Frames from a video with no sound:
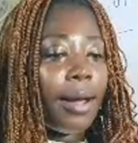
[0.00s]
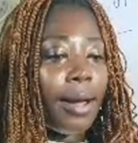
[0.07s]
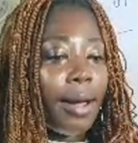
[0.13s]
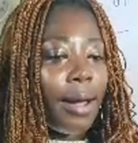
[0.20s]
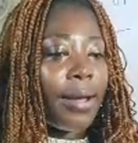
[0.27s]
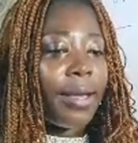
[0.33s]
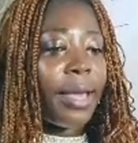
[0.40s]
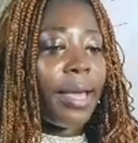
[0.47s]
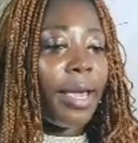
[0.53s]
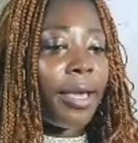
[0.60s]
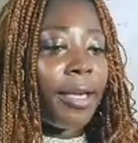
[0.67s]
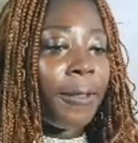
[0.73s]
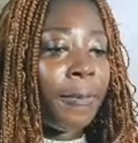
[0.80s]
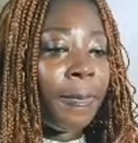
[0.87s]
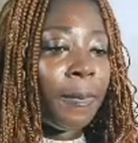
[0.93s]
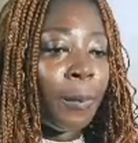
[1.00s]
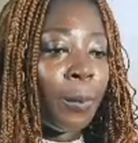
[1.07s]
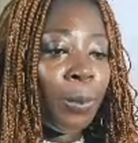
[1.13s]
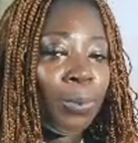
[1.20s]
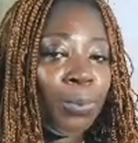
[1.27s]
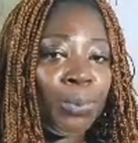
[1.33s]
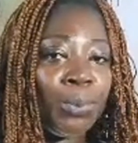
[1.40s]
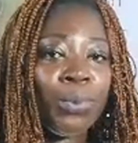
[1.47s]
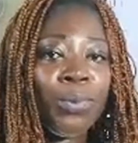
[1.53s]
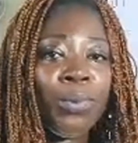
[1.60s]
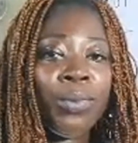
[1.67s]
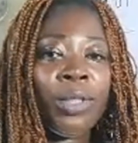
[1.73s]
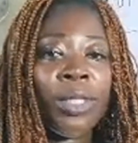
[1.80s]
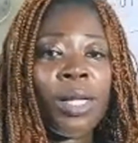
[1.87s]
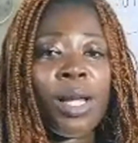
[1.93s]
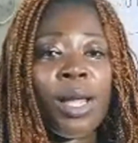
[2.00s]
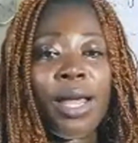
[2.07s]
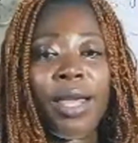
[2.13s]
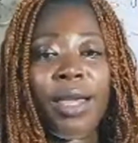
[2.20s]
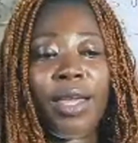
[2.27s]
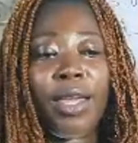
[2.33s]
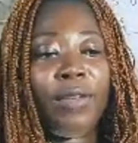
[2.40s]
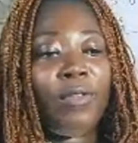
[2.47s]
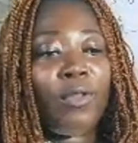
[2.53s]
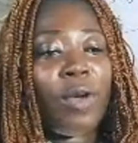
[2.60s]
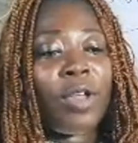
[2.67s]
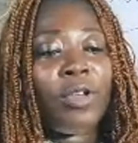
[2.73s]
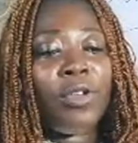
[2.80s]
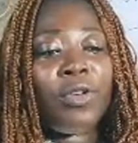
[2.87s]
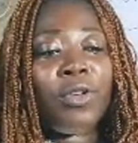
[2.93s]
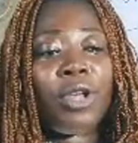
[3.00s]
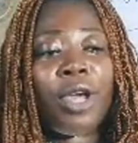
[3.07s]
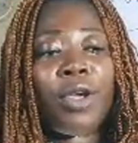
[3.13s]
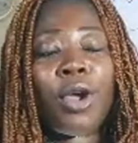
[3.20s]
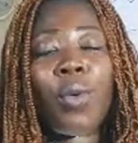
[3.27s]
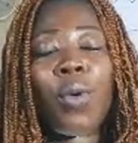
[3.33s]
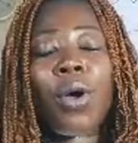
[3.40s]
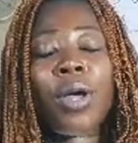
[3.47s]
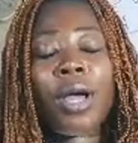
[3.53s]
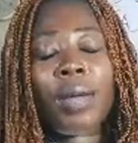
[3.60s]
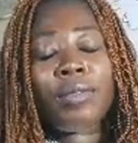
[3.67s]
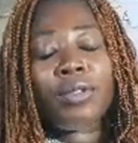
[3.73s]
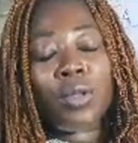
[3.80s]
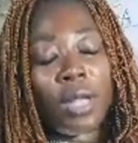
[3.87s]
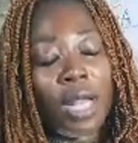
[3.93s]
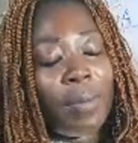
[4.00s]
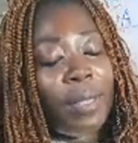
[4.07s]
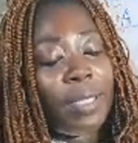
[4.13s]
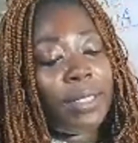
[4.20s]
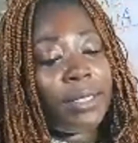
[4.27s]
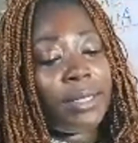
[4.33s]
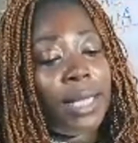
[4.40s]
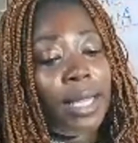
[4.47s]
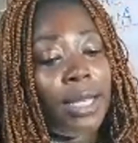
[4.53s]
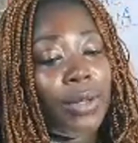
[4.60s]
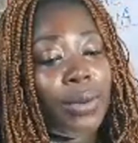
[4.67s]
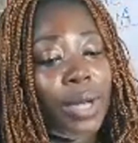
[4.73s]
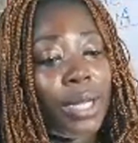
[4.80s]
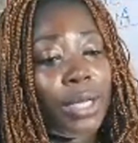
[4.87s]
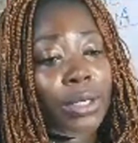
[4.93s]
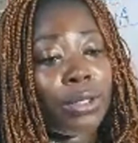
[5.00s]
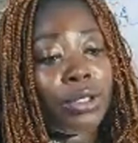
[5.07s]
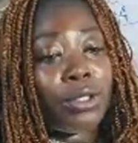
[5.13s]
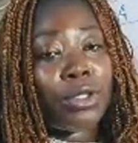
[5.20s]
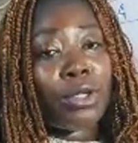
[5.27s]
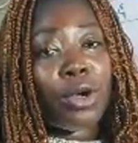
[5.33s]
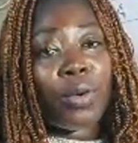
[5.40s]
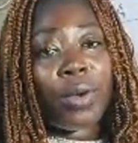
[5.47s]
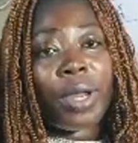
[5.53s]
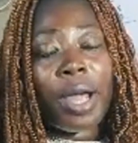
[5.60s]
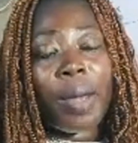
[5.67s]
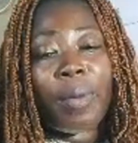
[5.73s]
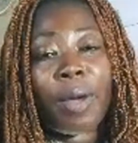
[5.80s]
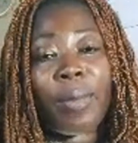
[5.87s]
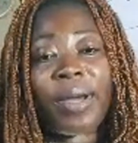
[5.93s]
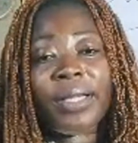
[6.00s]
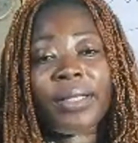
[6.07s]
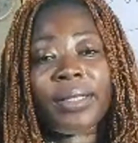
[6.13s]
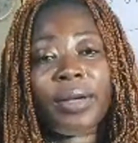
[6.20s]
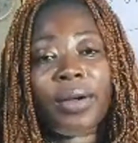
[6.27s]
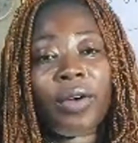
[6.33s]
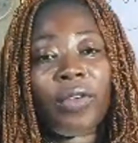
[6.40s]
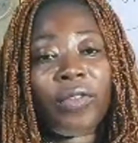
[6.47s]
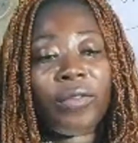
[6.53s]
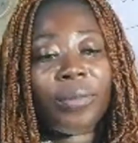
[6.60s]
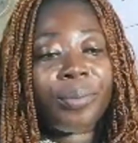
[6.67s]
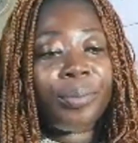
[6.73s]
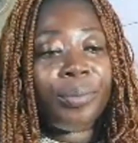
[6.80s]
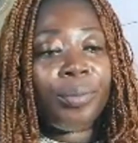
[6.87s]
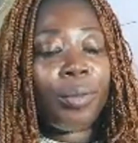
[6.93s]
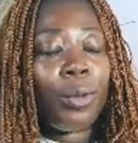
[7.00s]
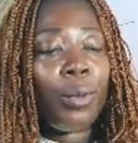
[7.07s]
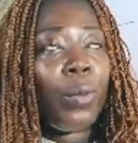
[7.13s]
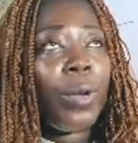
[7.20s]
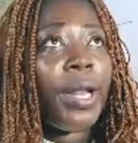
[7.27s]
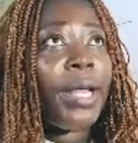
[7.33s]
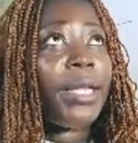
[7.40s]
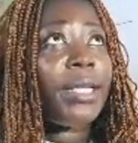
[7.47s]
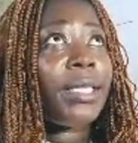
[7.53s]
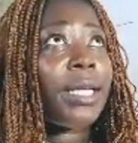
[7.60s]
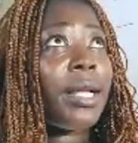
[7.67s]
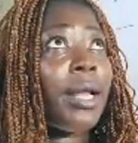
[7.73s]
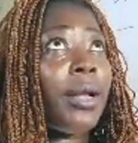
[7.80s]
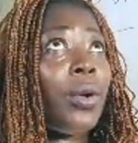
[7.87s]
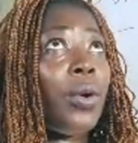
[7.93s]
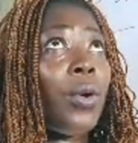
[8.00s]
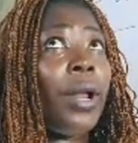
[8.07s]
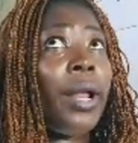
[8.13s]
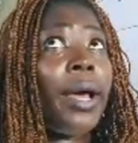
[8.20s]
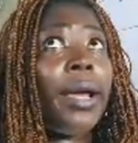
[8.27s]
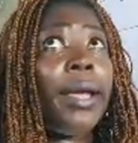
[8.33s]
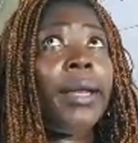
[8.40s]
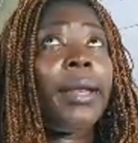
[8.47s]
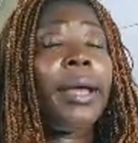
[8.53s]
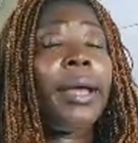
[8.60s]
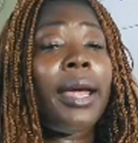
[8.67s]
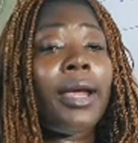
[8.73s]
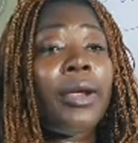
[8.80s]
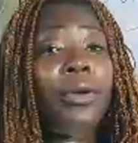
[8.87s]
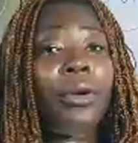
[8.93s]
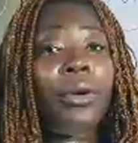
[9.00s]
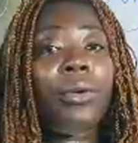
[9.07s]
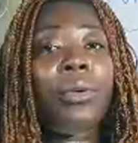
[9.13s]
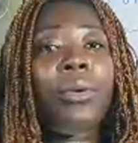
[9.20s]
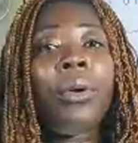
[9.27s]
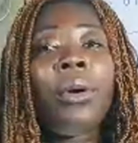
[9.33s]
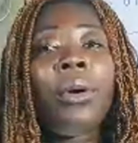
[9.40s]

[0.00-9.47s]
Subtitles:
Okay. If you are new here, you're welcome. So let me tell you a little story about myself. When I started online, I grew.